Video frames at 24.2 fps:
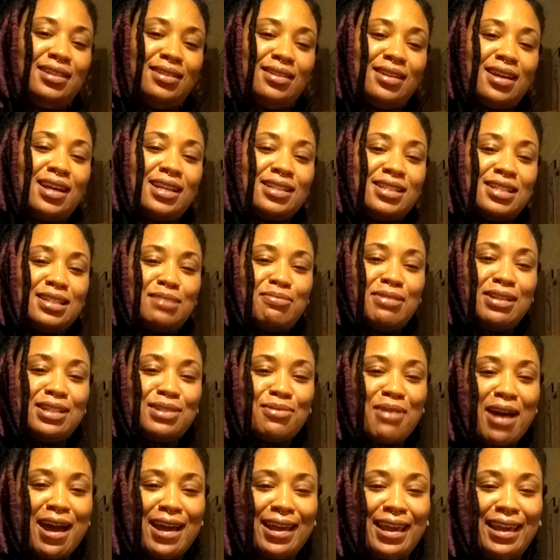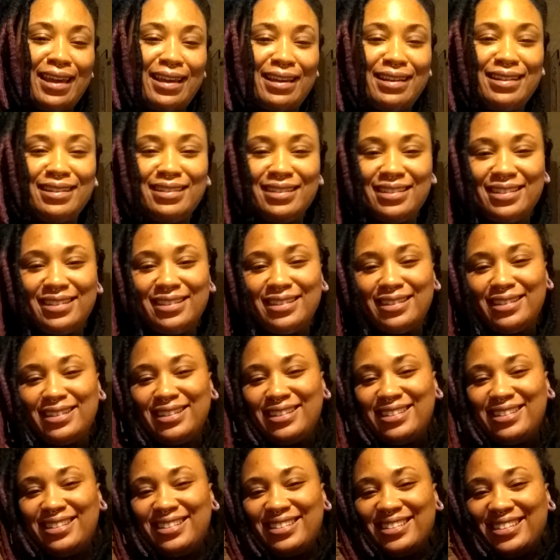I just be swagging.
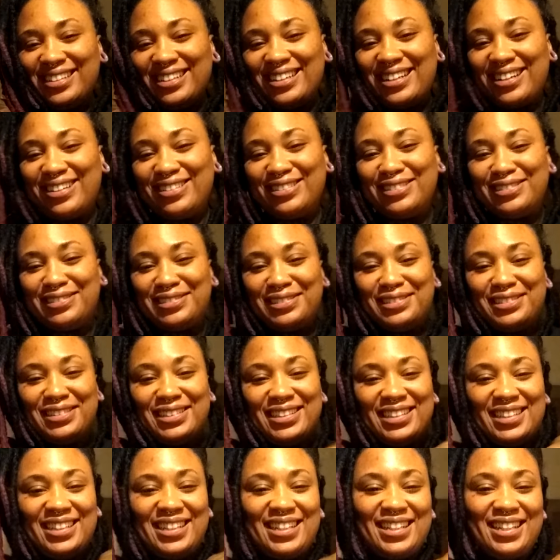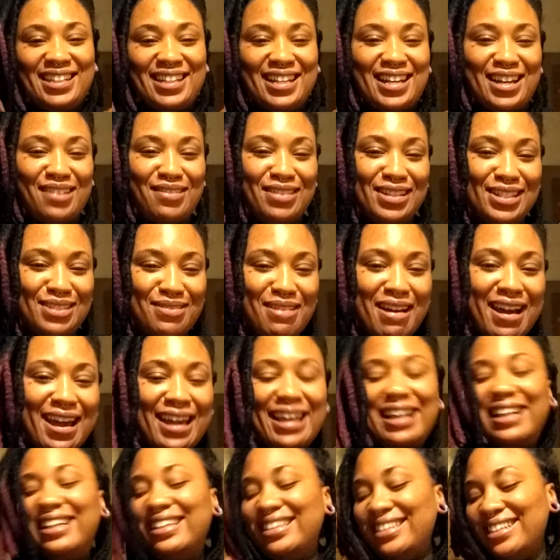I be
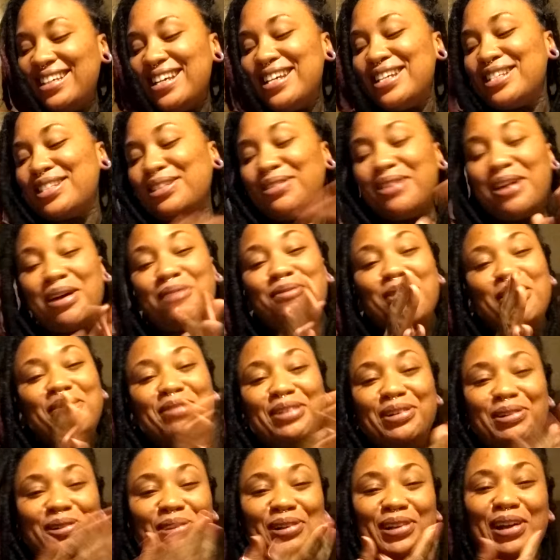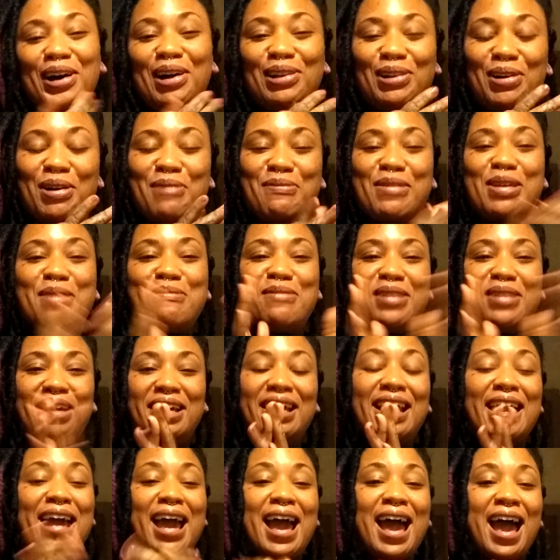swagging. So now I'm rubbing the oil all on me, but
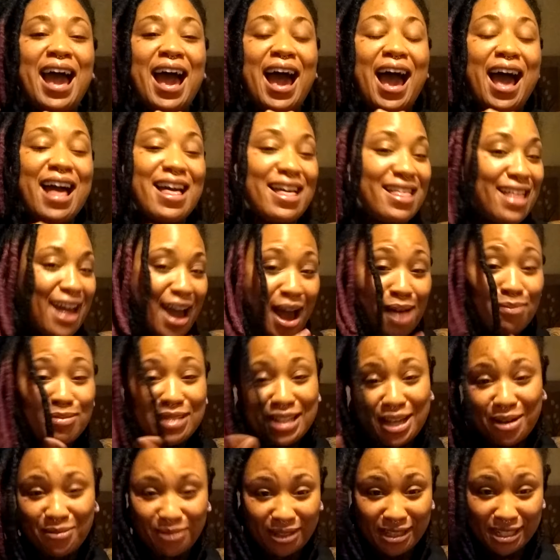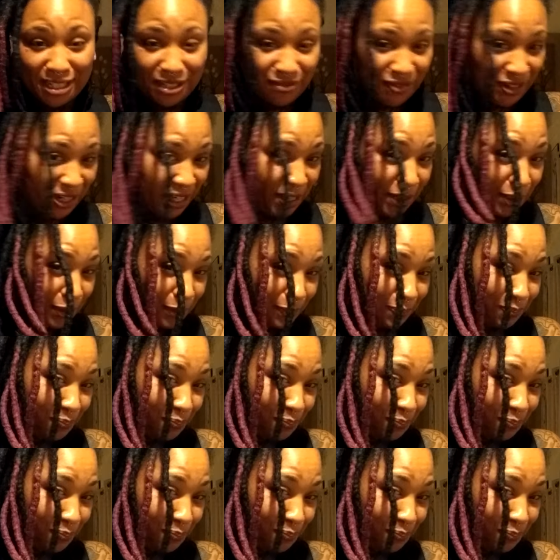I'm done with this video.